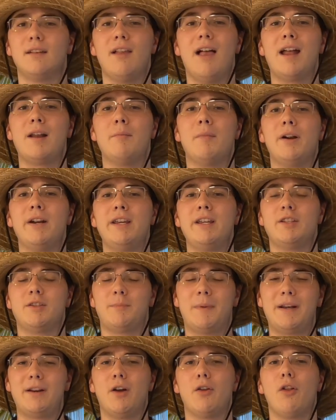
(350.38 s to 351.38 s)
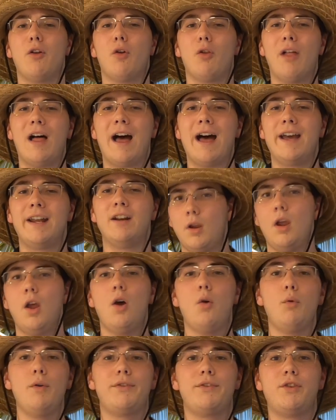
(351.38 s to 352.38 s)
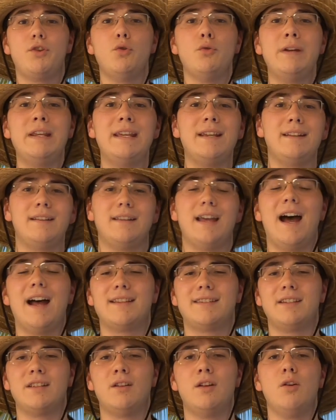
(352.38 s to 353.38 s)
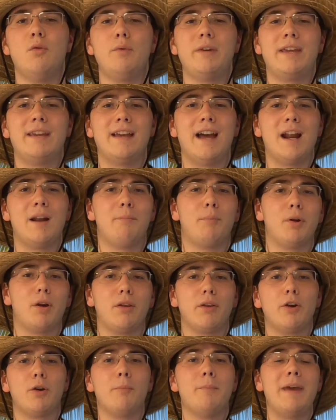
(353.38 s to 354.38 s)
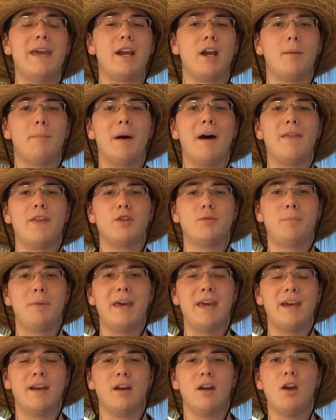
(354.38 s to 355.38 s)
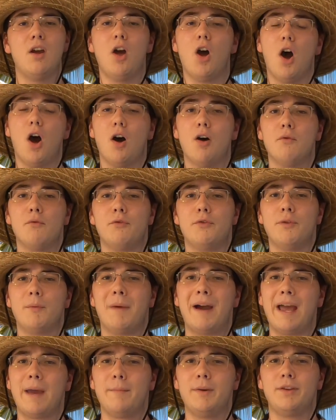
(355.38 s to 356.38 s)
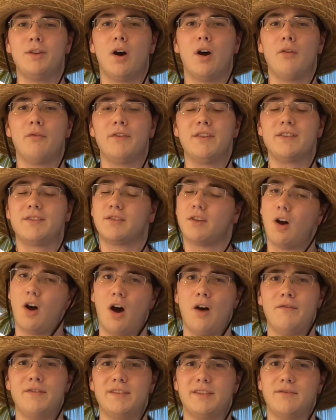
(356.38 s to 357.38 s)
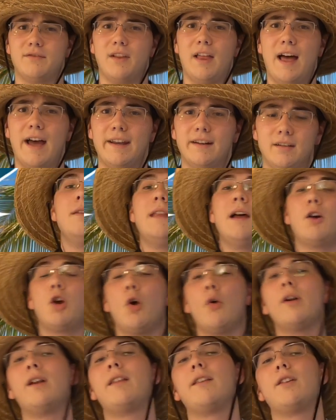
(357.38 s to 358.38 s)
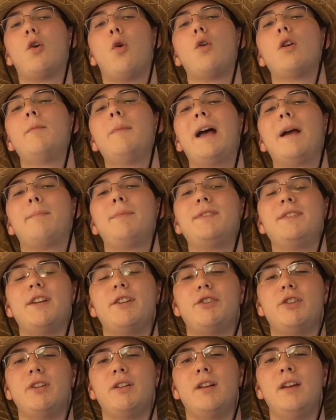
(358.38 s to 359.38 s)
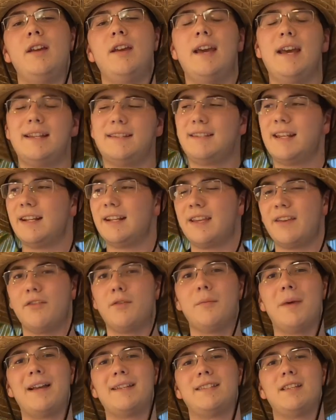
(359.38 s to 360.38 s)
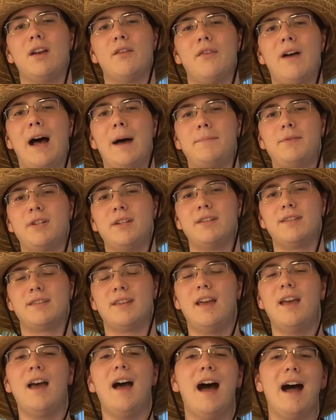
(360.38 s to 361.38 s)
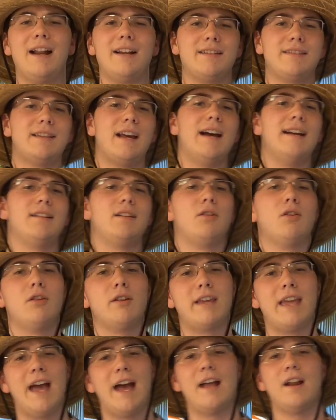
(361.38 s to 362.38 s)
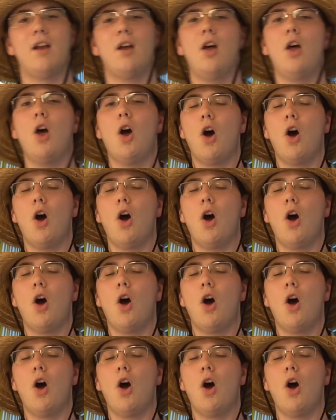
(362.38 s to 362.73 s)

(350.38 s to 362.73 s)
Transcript: a lot of money to spend on O-line. With Thuney and Dotson, we can kind of put a little makeup on this pig of the Miami Dolphins offensive line. Now, going to the cornerback position, instead of giving myself options, I decided to look at